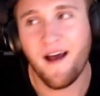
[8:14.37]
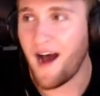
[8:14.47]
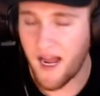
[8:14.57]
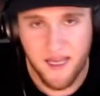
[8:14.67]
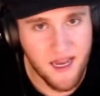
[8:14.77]

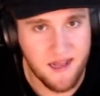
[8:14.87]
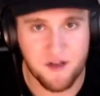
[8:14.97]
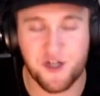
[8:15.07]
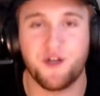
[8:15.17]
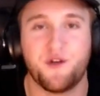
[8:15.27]
I get it.
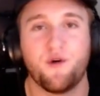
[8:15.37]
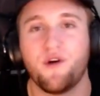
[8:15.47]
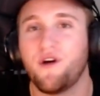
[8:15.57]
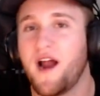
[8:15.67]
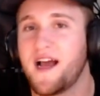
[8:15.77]

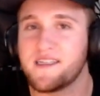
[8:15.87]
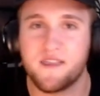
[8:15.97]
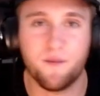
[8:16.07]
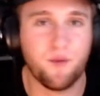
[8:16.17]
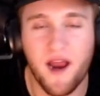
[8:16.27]
Shedeur has
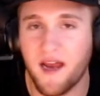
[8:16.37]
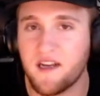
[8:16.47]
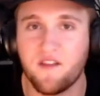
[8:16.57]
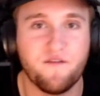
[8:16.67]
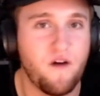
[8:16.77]
the brand
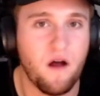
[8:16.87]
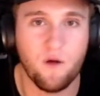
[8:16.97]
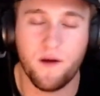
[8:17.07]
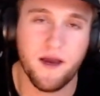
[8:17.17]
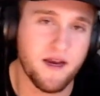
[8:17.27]
and the
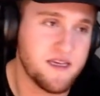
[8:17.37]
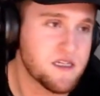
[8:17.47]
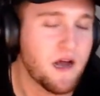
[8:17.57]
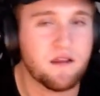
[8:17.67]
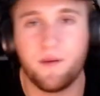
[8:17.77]
following, and he's
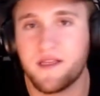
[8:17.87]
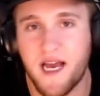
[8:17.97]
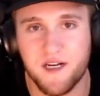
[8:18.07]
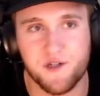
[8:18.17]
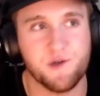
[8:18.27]
got the
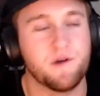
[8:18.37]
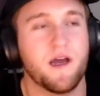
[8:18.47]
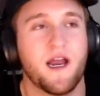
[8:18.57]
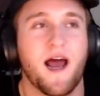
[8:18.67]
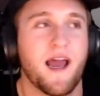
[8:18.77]
potential.
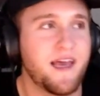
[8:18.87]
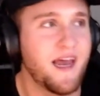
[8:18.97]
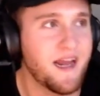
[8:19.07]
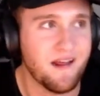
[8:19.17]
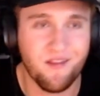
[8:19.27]
And I
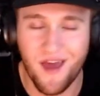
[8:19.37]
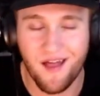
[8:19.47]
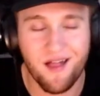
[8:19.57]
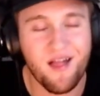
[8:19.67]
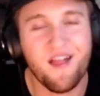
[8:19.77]
get it that,
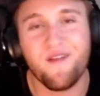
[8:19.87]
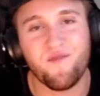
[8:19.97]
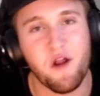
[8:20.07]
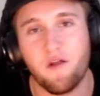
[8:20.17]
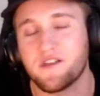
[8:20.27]

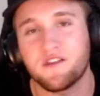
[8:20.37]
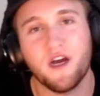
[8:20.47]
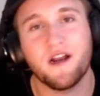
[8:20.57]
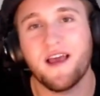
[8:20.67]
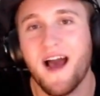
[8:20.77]
there's a
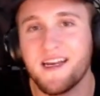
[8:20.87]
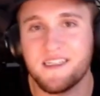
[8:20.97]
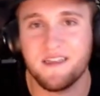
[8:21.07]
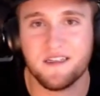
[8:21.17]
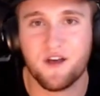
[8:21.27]
ton of guys
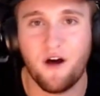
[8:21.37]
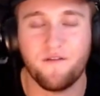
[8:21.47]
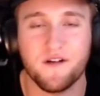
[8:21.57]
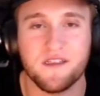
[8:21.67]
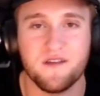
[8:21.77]
in this
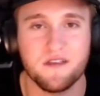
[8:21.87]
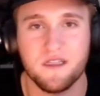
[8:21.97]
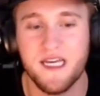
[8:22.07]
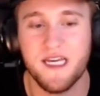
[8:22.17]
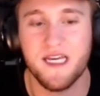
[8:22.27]
conference, in this
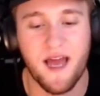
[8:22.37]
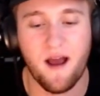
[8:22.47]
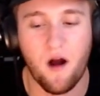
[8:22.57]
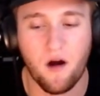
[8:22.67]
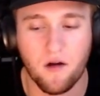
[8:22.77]
league,
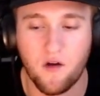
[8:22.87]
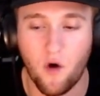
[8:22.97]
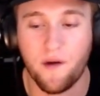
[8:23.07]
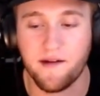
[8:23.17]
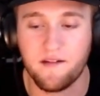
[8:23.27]
that are
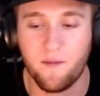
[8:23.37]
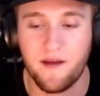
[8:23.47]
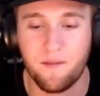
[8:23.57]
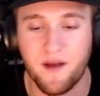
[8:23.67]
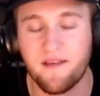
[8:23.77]
going to
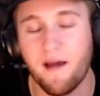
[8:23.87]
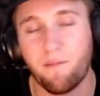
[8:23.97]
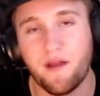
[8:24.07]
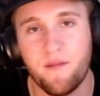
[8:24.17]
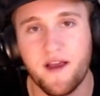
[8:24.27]
be big-time
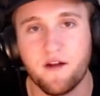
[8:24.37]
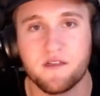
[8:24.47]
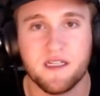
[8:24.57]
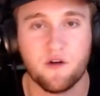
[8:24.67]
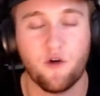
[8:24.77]
playmakers
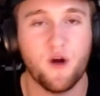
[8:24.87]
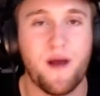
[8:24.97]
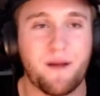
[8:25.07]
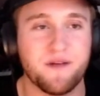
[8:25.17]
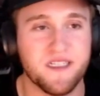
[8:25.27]
at the
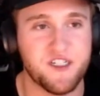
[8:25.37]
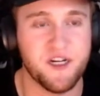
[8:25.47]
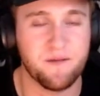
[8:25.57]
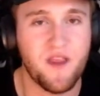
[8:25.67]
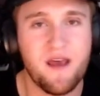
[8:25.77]
quarterback
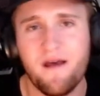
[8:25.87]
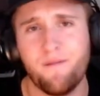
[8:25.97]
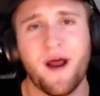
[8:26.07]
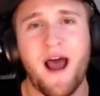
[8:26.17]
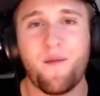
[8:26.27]
position.
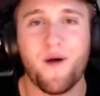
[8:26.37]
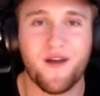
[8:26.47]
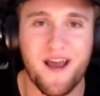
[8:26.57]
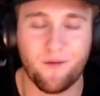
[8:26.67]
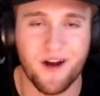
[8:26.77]
But how about
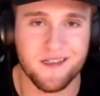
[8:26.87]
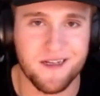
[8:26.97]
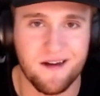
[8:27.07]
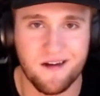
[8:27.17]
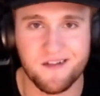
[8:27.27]
Cam
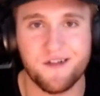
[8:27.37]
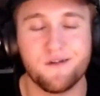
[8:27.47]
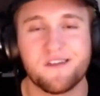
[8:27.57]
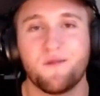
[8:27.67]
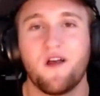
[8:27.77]
Rising, huh? Show
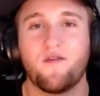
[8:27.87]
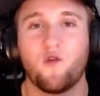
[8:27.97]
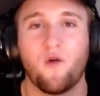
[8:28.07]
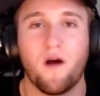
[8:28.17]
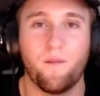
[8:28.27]
some love
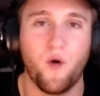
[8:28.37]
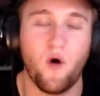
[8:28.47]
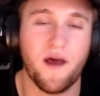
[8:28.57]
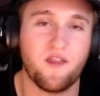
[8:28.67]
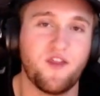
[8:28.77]
to our
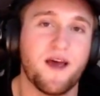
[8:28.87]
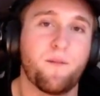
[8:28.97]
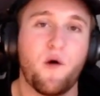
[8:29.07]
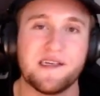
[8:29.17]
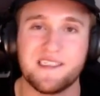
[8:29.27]
boy, Thick
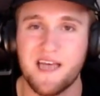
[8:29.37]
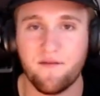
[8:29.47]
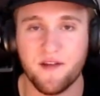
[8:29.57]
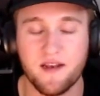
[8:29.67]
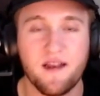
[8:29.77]
Boy
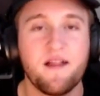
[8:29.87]
7.